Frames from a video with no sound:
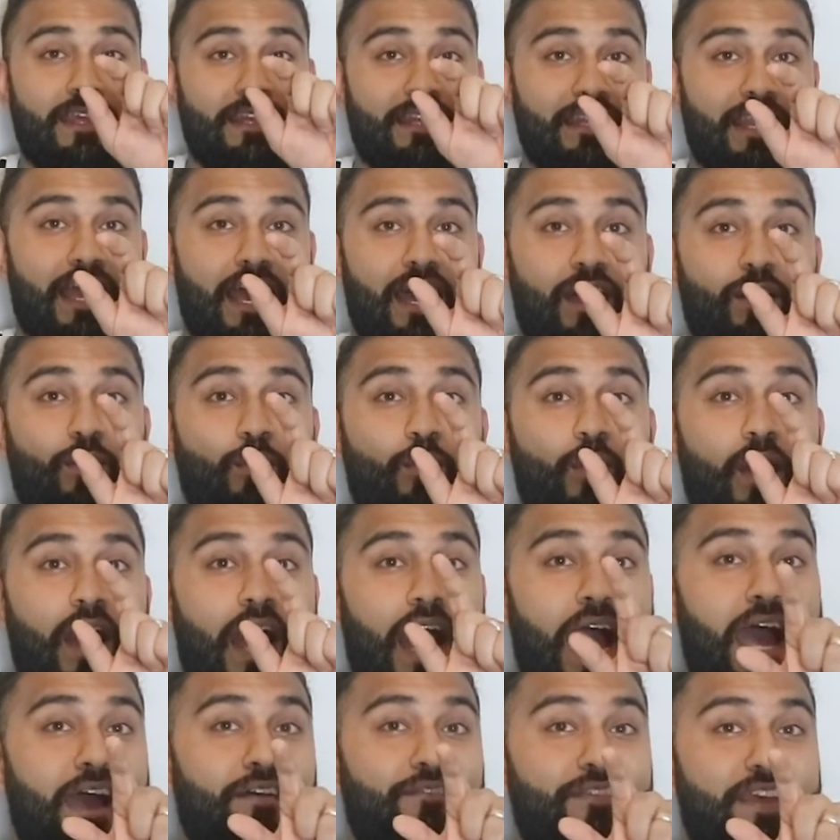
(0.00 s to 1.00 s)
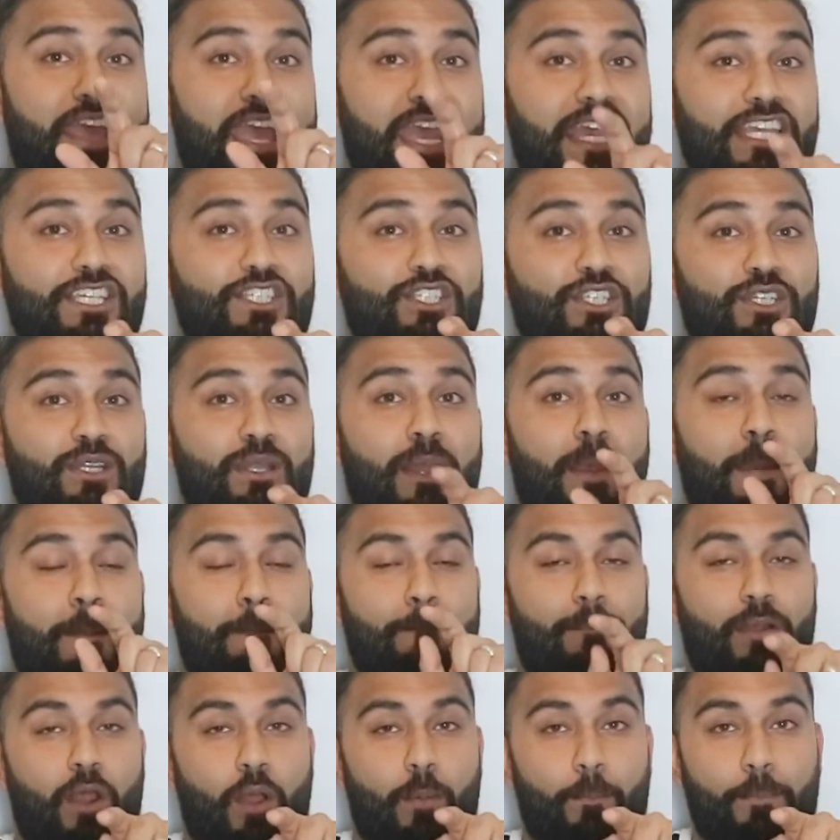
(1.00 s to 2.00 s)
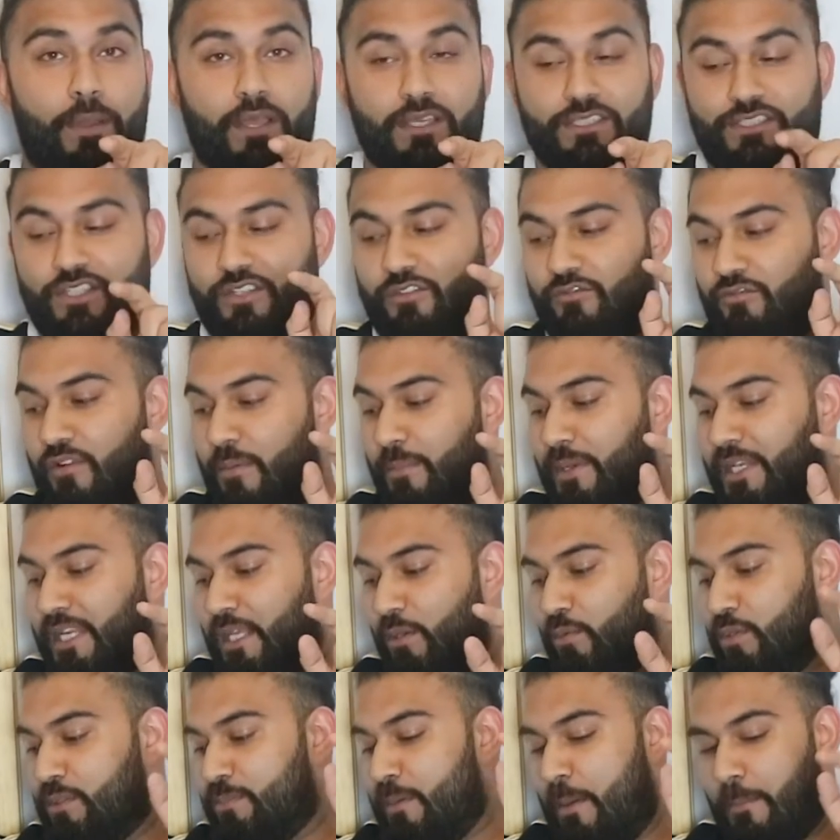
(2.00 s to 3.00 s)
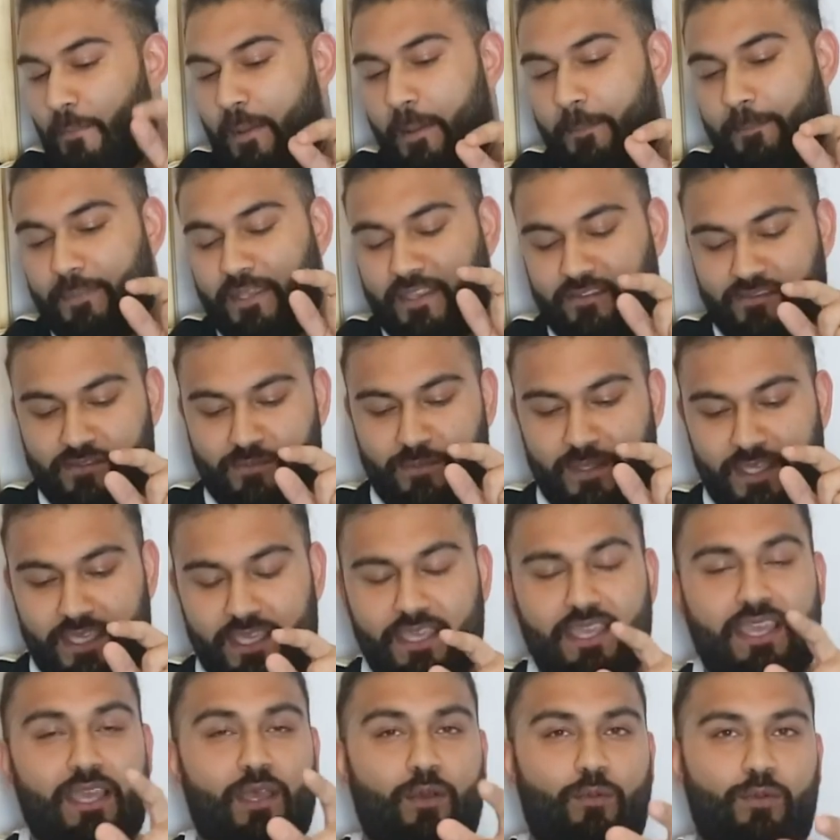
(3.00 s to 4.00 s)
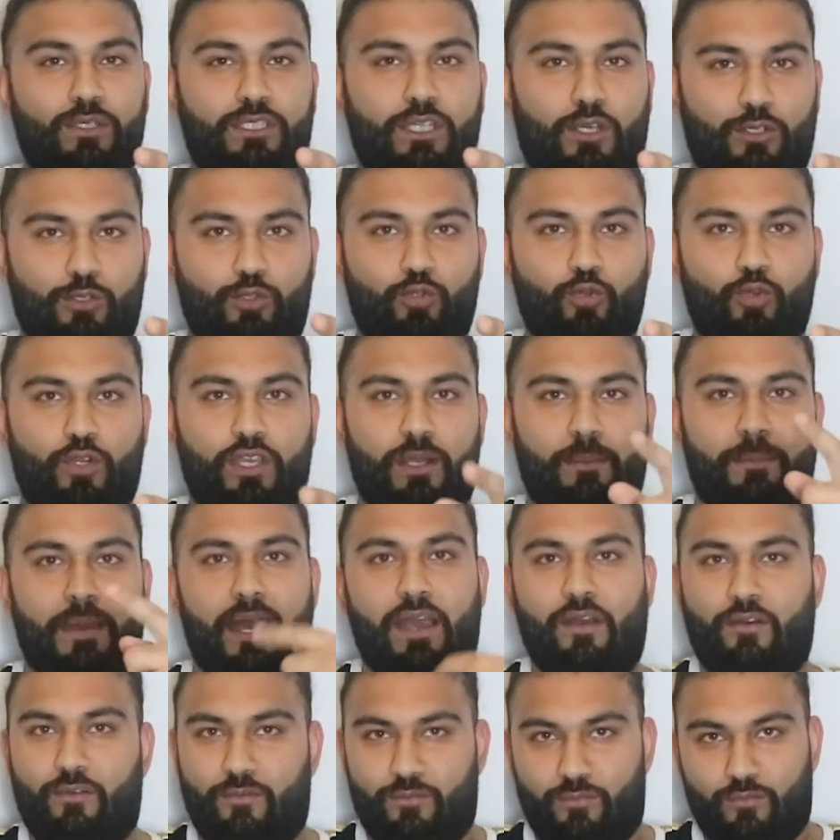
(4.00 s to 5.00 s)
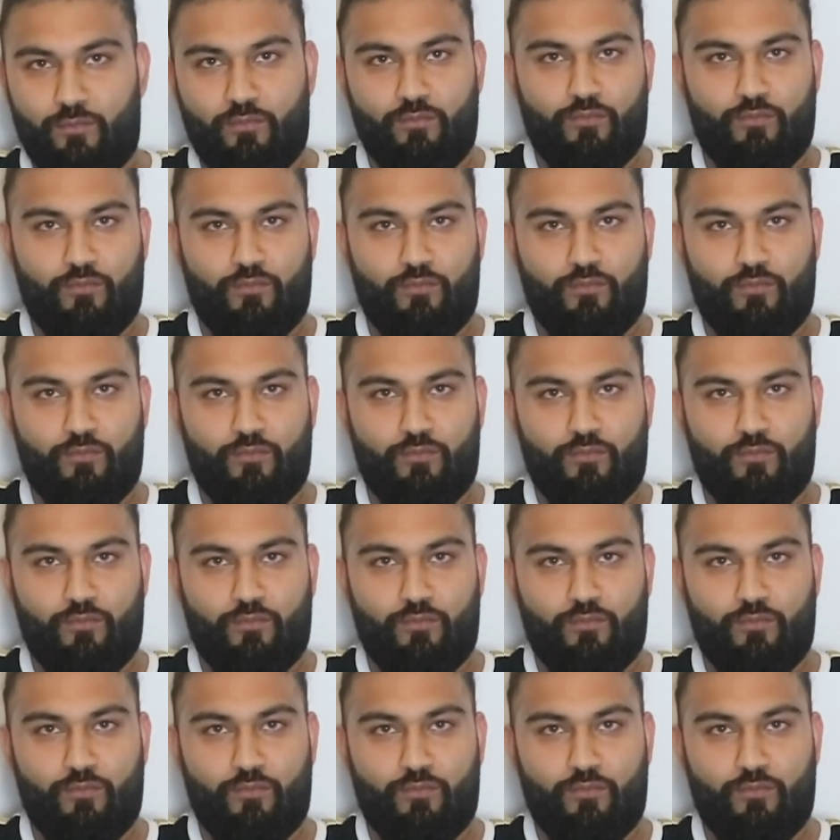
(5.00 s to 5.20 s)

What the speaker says: Now, I have an Asian brown person remedy which my mum gives me, which I was talking about,